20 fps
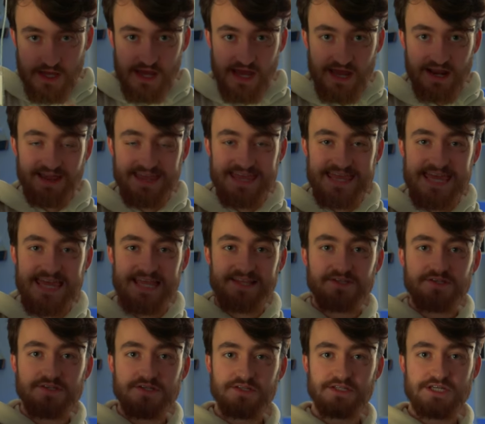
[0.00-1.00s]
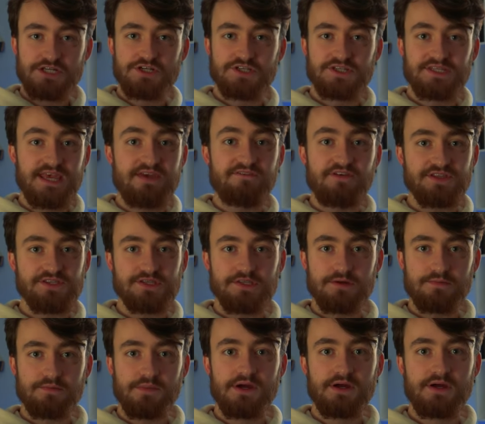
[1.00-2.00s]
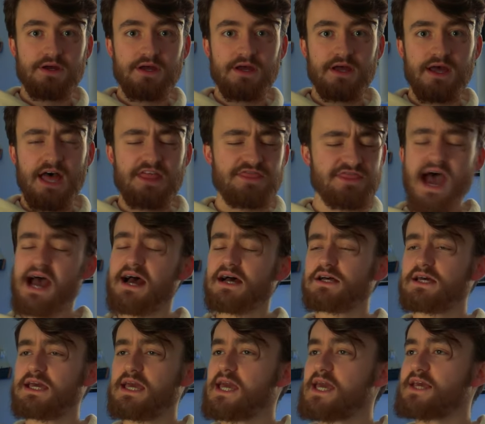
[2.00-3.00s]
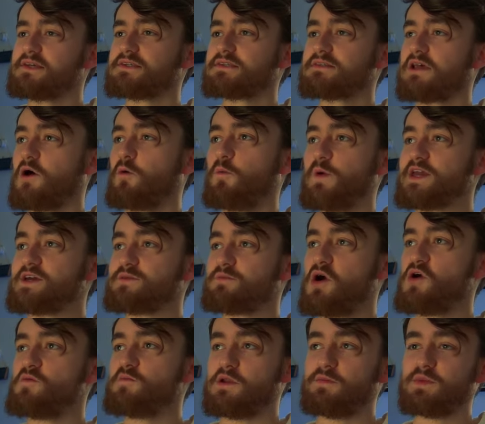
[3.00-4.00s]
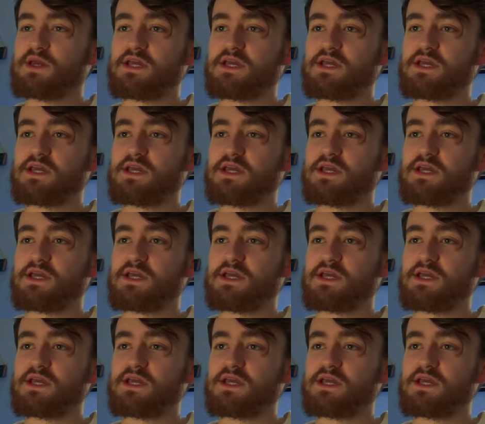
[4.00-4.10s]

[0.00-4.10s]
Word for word: and I instantly just give it to them. And that is a weird moment